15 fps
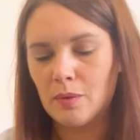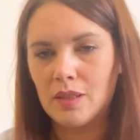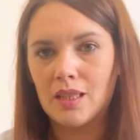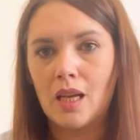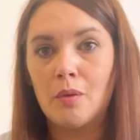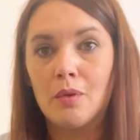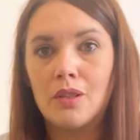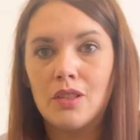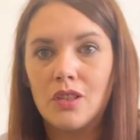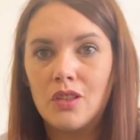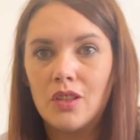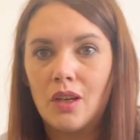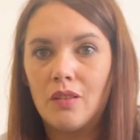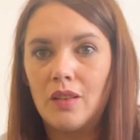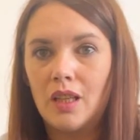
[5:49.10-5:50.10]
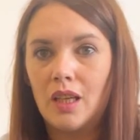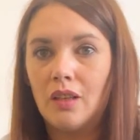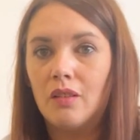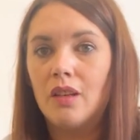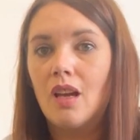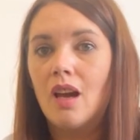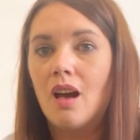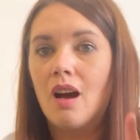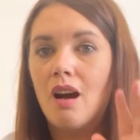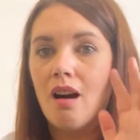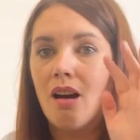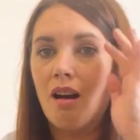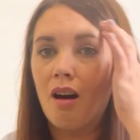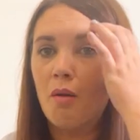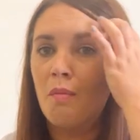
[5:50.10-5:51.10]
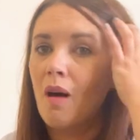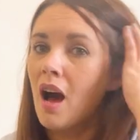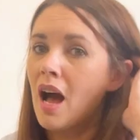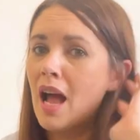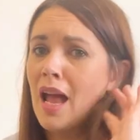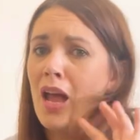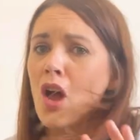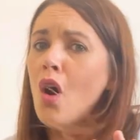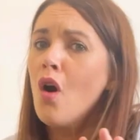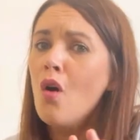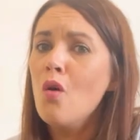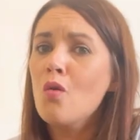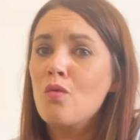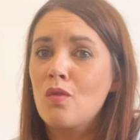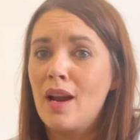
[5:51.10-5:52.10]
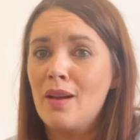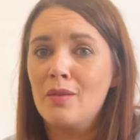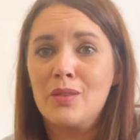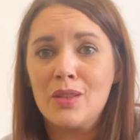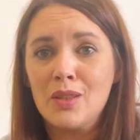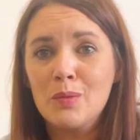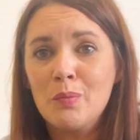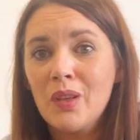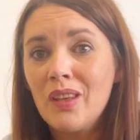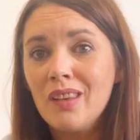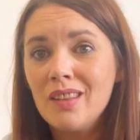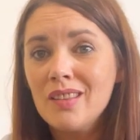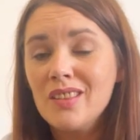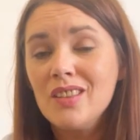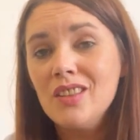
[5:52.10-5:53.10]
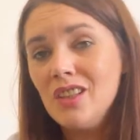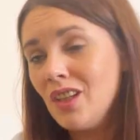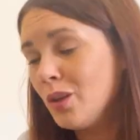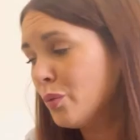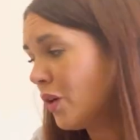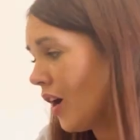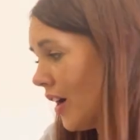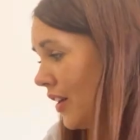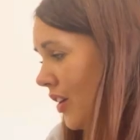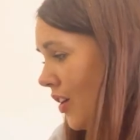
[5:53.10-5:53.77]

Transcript: ones I want to show you are my all-rounders, because you know what,